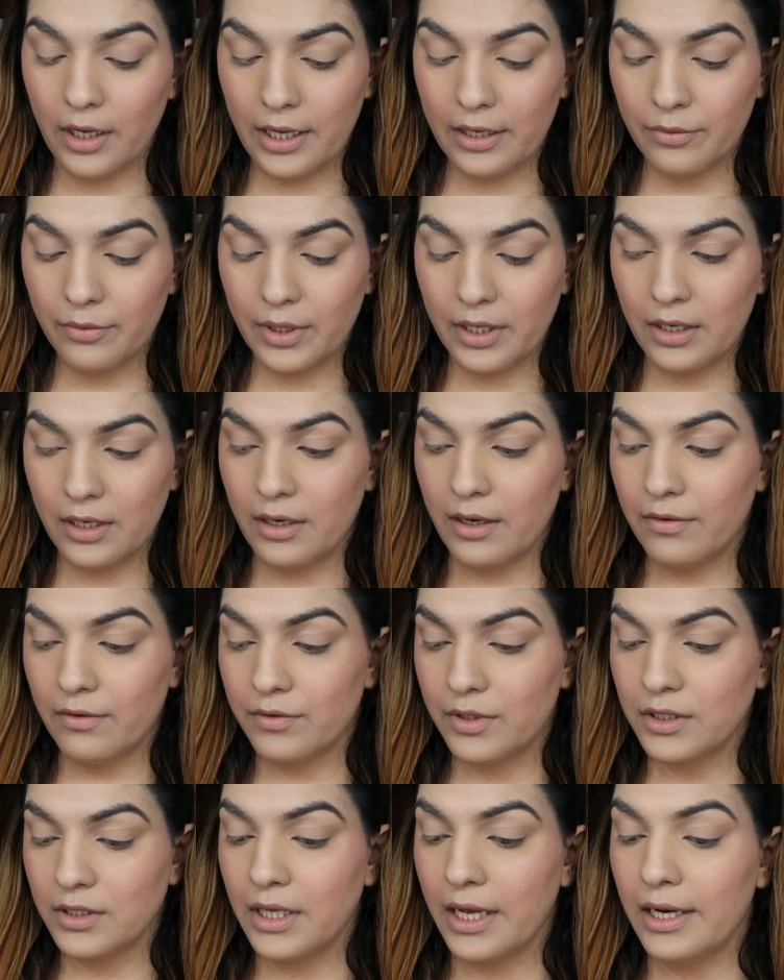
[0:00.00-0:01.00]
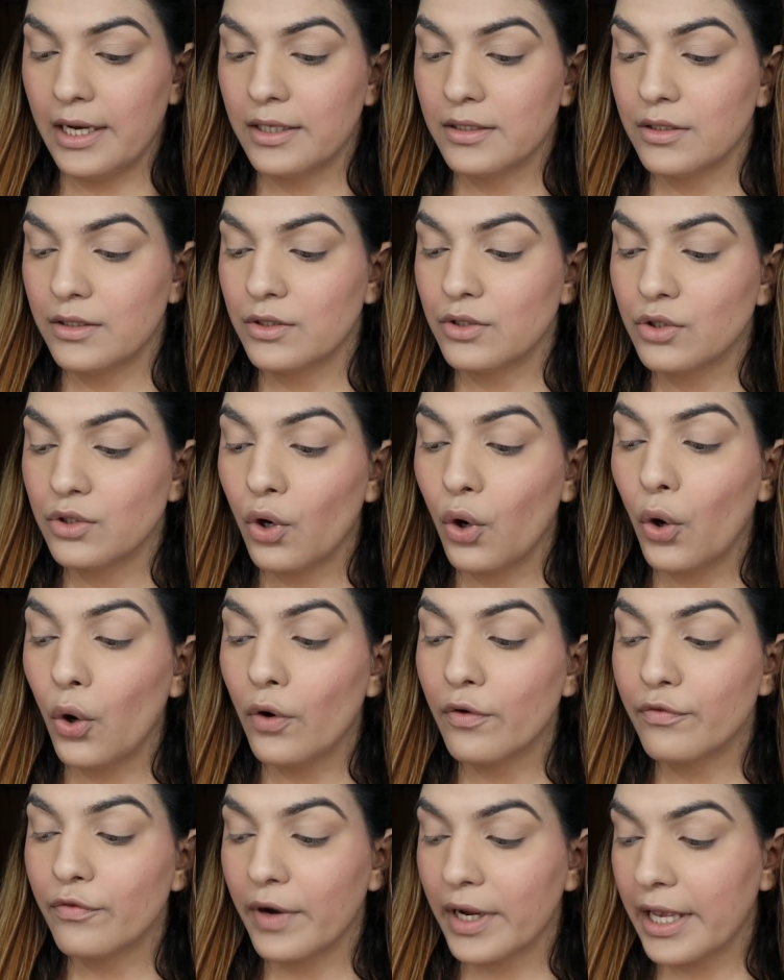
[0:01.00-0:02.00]
I really love this highlighter
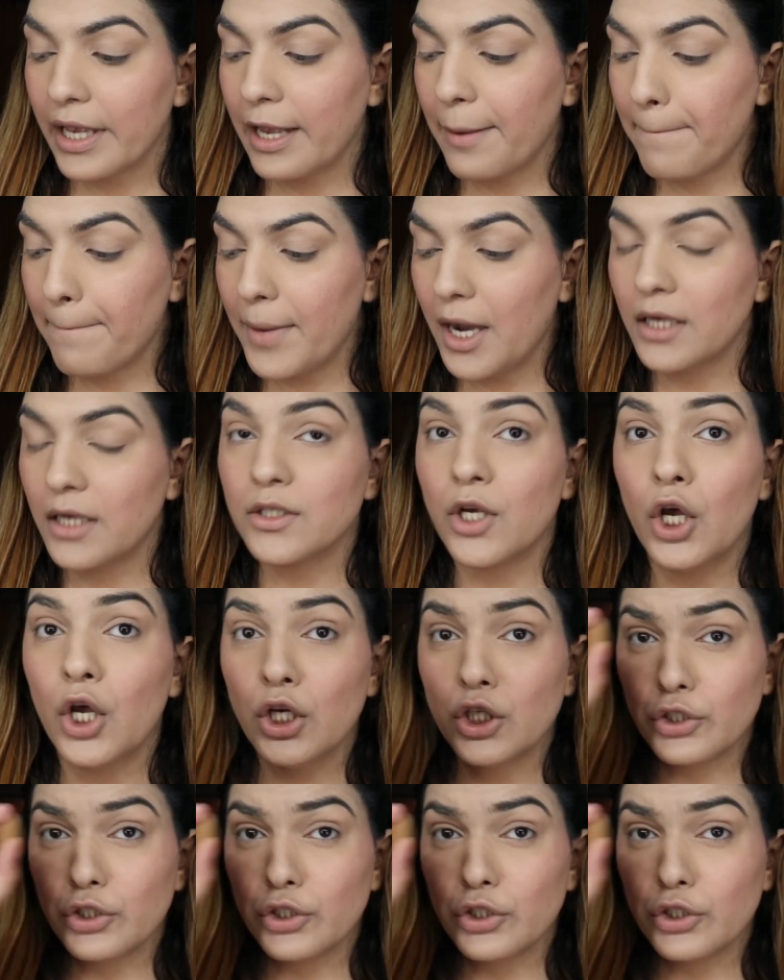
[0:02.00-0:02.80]
so freaking much.